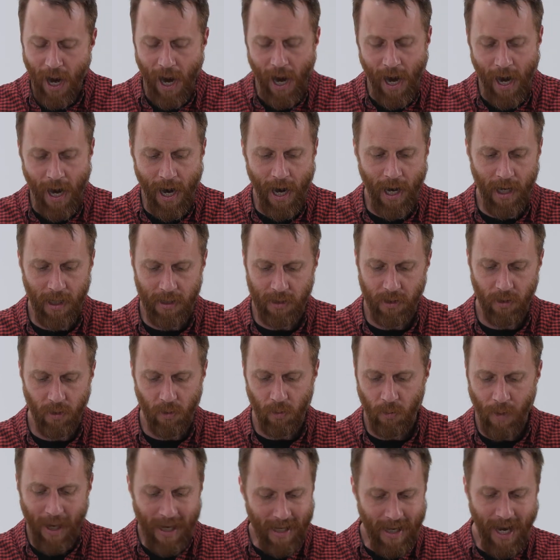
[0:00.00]
And
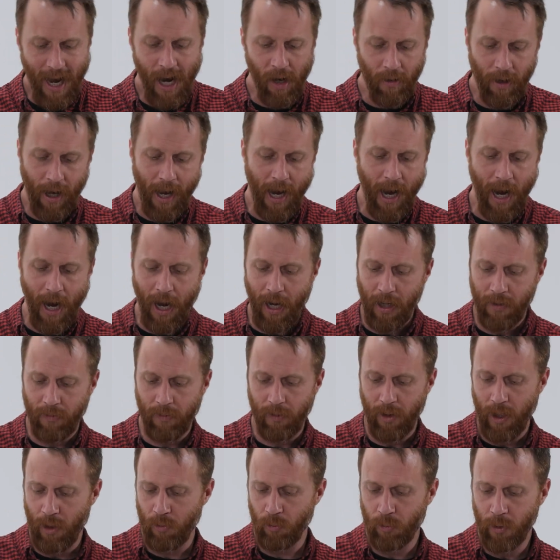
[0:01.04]
right now I
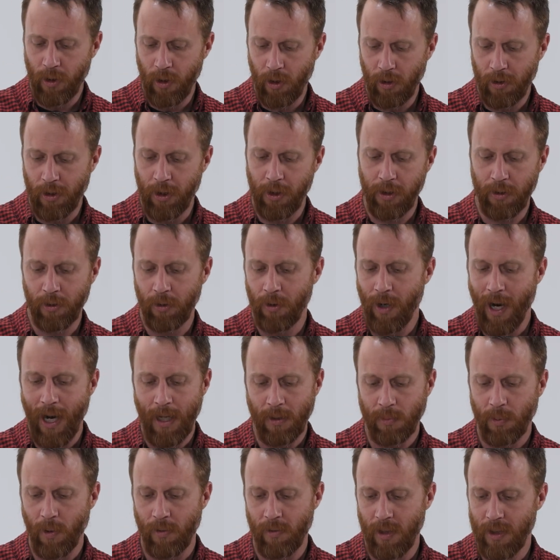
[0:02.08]
had a real good
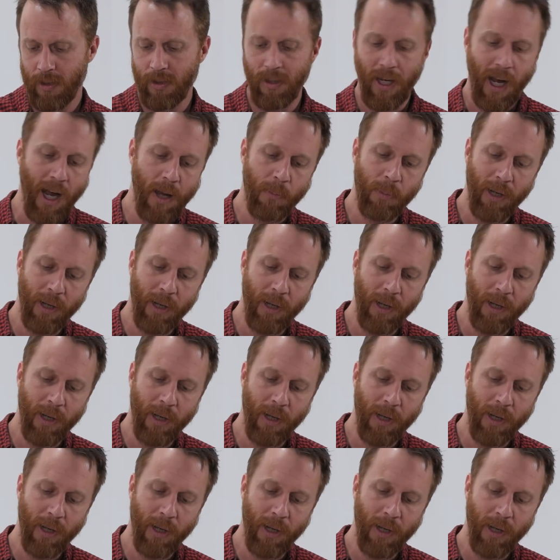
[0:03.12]
grasp on this guy,